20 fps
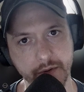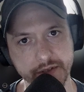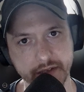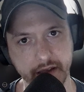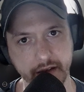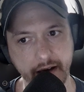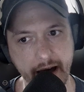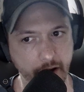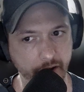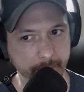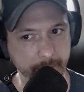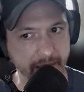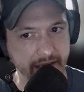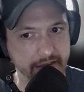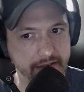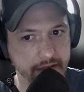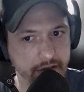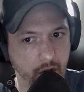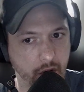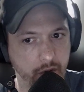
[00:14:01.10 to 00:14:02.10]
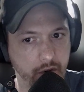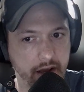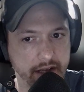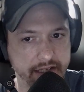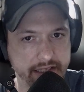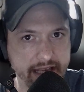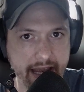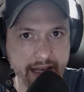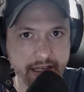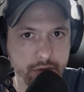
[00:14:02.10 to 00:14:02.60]
it was allowing me to go
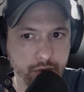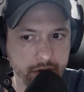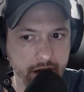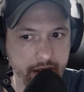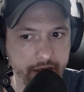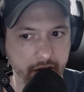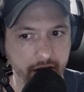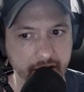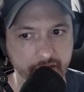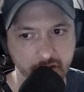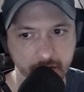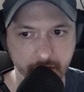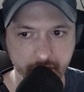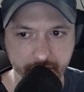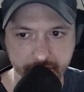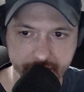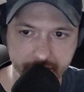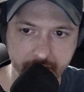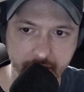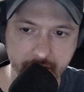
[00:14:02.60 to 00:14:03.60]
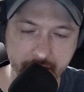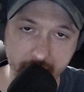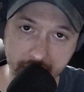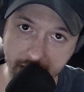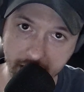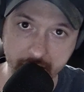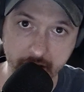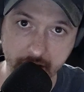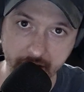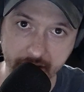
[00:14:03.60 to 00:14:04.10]
ascend to another level,
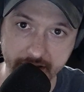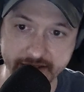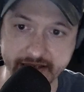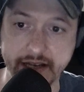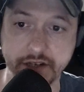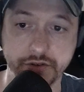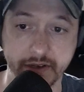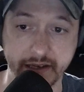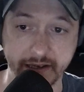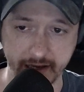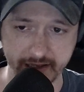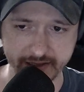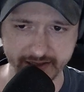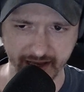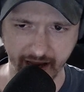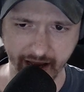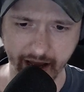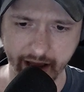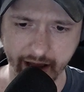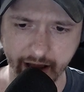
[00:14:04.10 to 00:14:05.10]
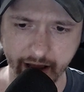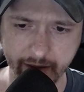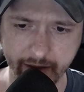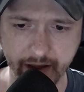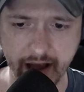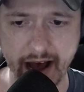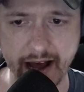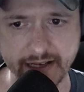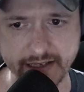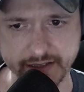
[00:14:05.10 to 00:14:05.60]
essentially. Because uh,
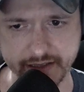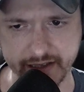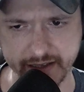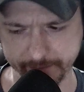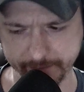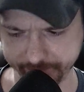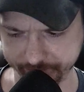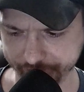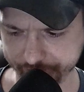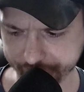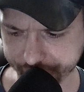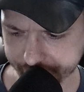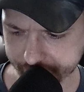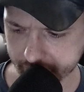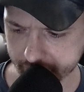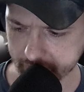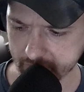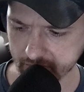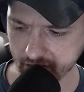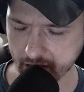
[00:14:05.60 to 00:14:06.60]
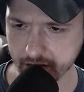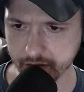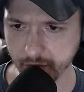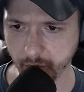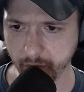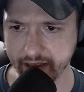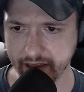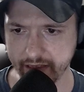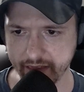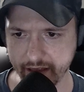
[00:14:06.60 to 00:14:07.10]
honestly, the
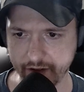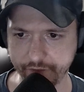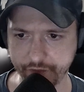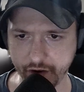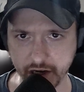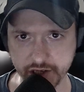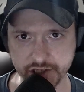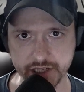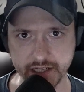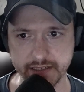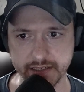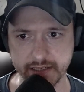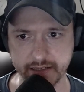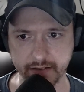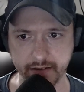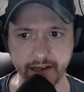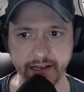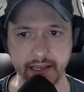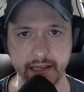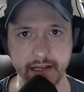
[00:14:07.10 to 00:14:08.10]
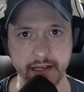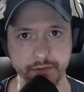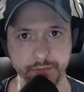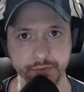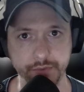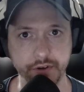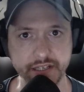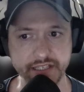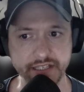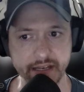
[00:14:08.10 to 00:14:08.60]
way that it functions, it like it
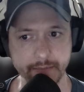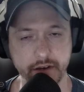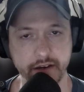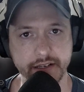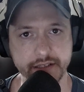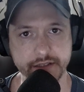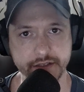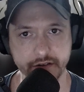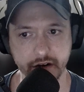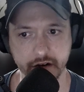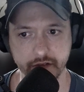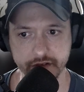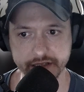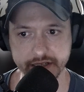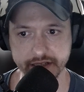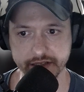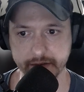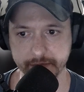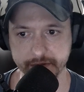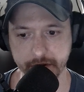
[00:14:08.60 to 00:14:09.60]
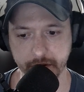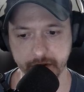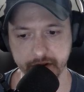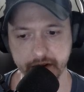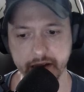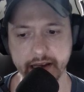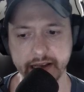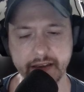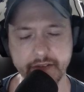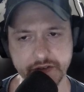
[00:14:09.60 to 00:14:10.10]
really stimulates your nervous system, so
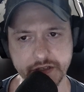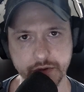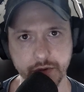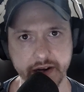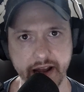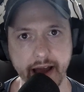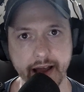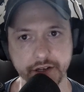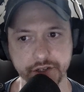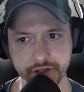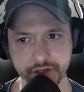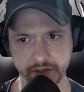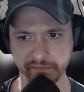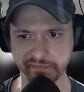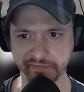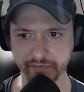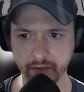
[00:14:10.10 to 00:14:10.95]
it gives you an edge